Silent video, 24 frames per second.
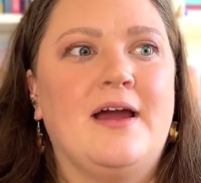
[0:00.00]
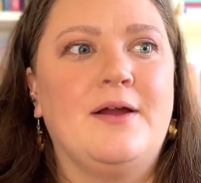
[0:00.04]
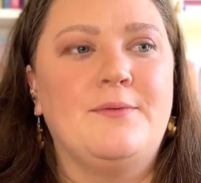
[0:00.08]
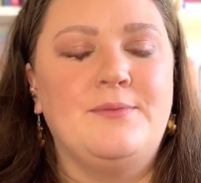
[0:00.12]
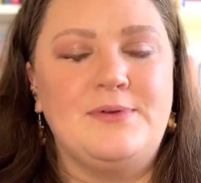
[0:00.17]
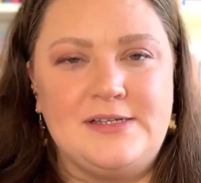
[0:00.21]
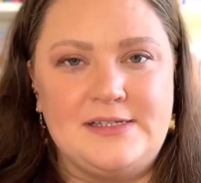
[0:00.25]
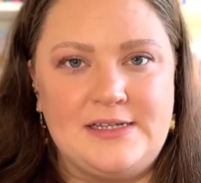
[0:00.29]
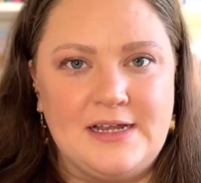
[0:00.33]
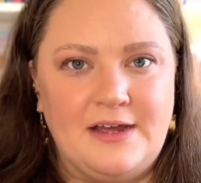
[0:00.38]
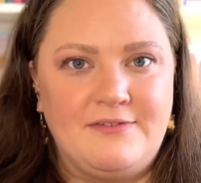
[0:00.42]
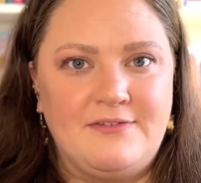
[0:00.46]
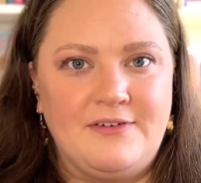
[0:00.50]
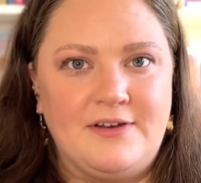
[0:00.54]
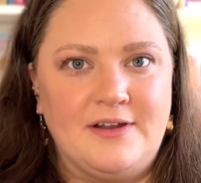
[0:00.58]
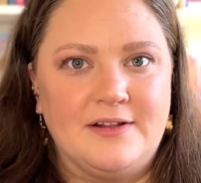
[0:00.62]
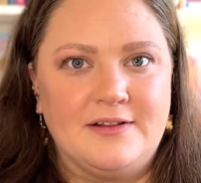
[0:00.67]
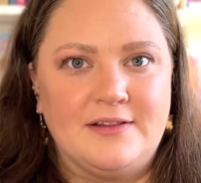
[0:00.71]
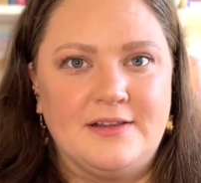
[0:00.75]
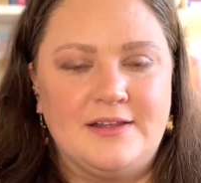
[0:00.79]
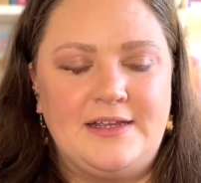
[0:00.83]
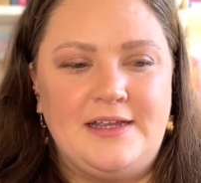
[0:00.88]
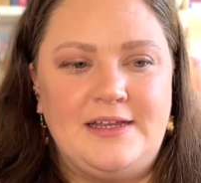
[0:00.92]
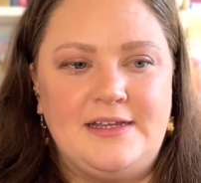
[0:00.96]
I would
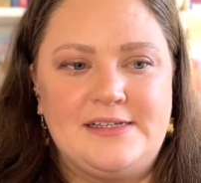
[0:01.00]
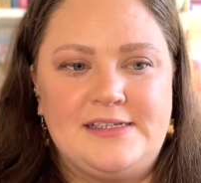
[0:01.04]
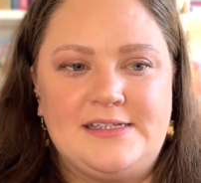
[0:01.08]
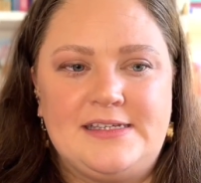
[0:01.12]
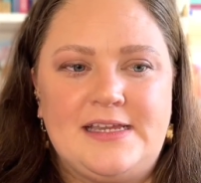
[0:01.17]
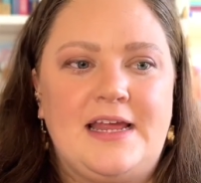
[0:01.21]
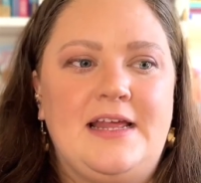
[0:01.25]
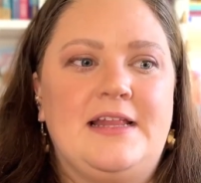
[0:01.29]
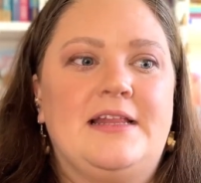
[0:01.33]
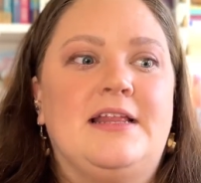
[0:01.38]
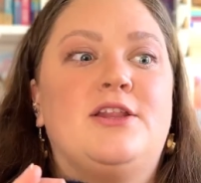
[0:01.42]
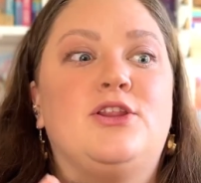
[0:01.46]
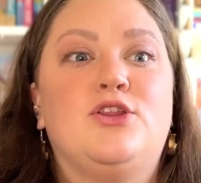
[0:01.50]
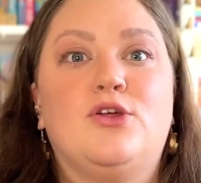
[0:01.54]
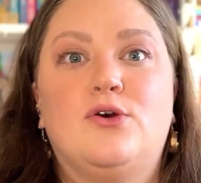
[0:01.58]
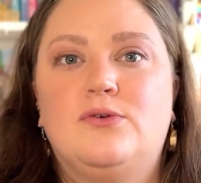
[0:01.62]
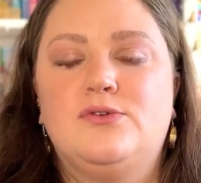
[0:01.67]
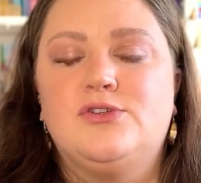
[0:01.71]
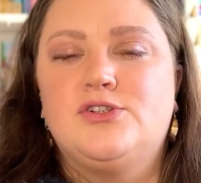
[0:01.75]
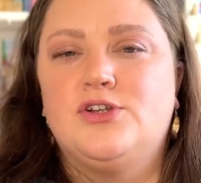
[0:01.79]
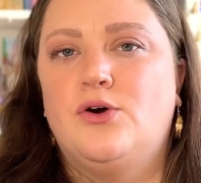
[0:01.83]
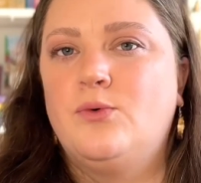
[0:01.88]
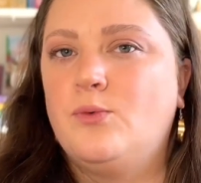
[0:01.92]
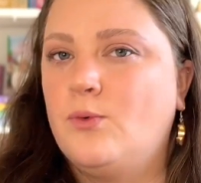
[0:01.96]
definitely say that
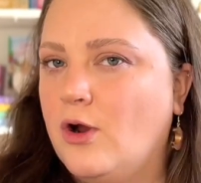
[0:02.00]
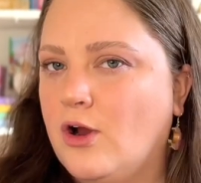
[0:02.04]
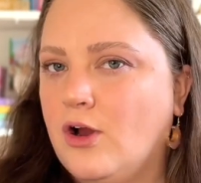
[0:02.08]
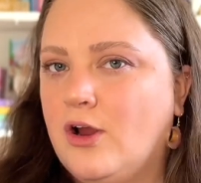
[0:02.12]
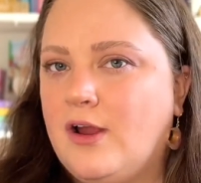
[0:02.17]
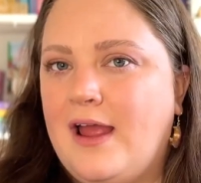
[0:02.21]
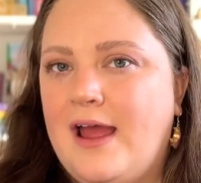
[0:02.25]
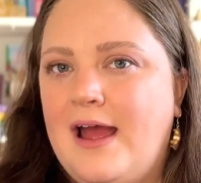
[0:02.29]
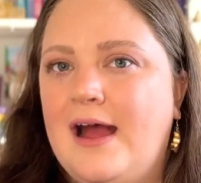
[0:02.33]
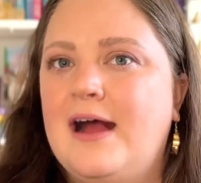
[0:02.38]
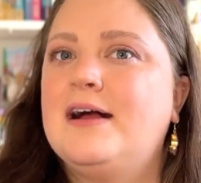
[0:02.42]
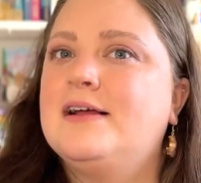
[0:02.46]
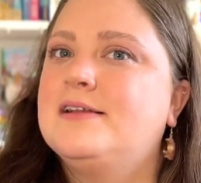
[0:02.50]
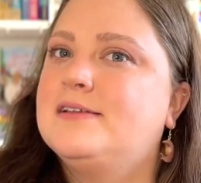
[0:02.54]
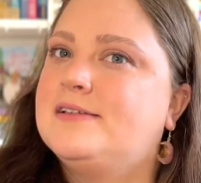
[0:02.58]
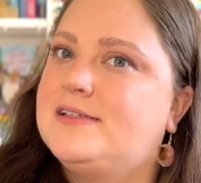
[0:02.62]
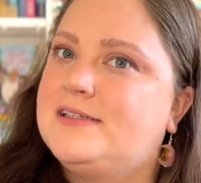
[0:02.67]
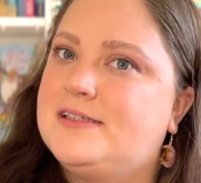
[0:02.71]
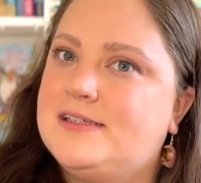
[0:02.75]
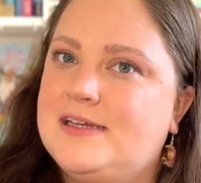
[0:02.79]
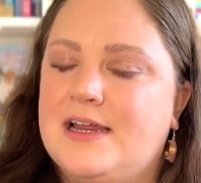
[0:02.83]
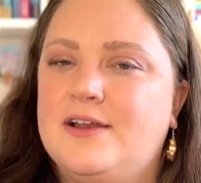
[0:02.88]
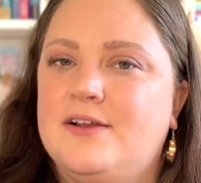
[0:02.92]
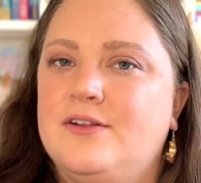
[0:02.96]
those all work as
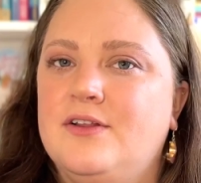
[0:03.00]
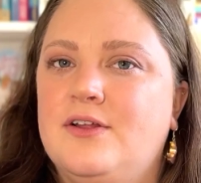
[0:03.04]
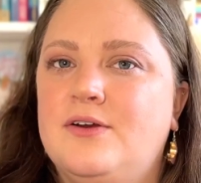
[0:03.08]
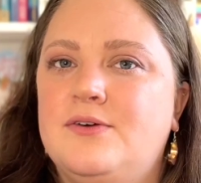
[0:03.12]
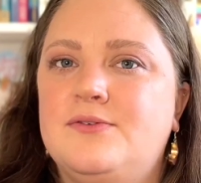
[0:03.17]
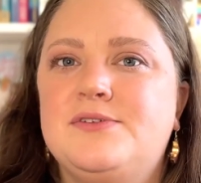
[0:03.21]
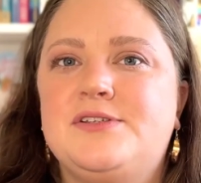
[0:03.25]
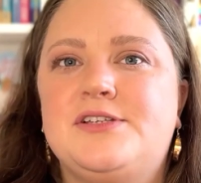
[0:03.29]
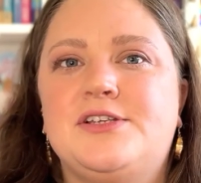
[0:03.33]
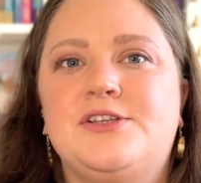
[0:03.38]
standalones,